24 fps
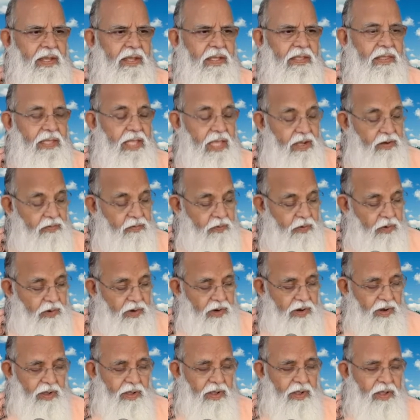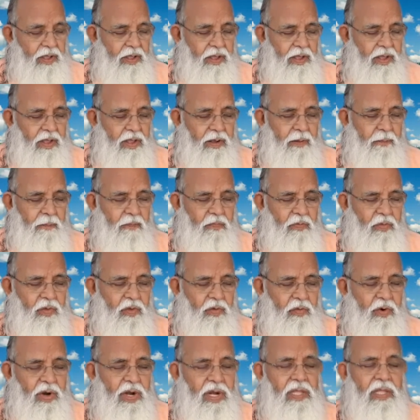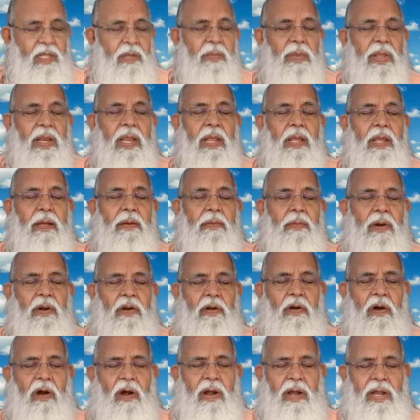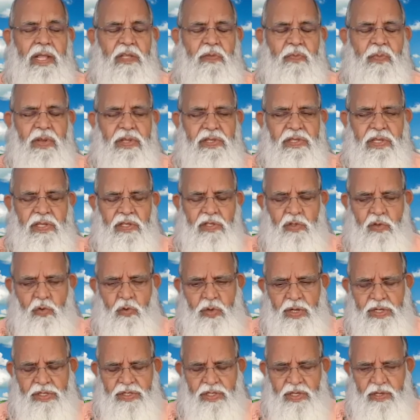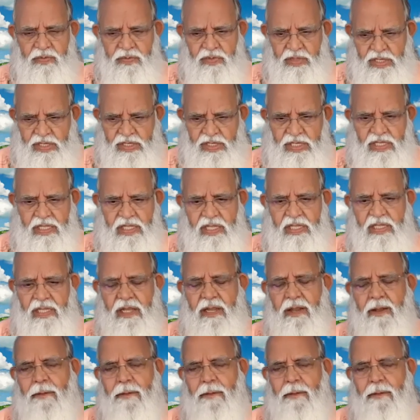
Therefore, what is the meaning of God expressing through us? This is the thing.